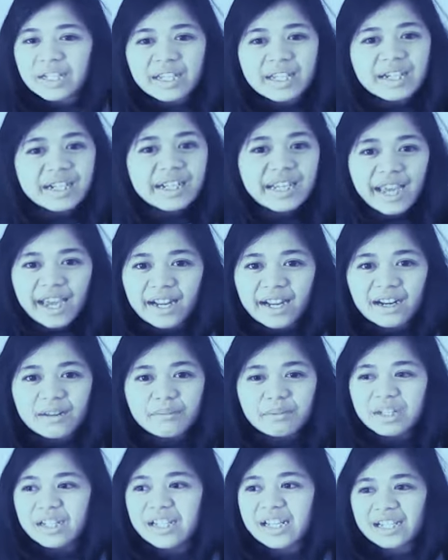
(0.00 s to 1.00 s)
I mean, he has like
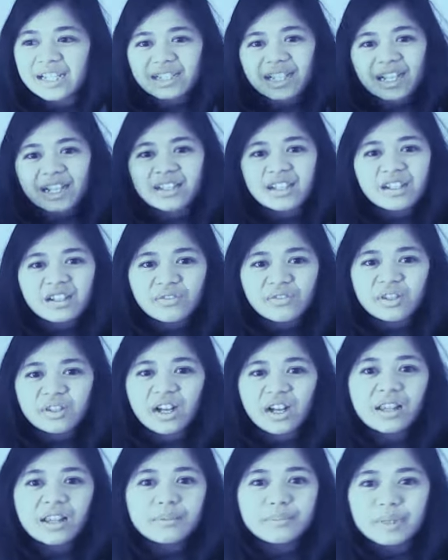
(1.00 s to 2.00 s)
three different color beanies
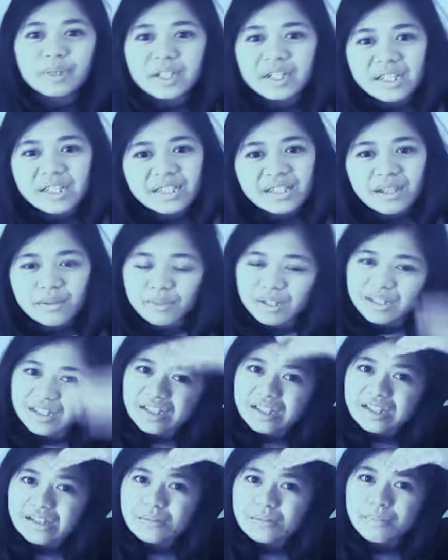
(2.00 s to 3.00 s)
that matches his
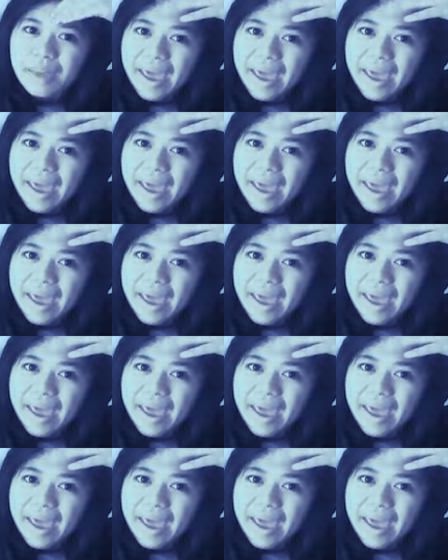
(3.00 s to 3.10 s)
bangs.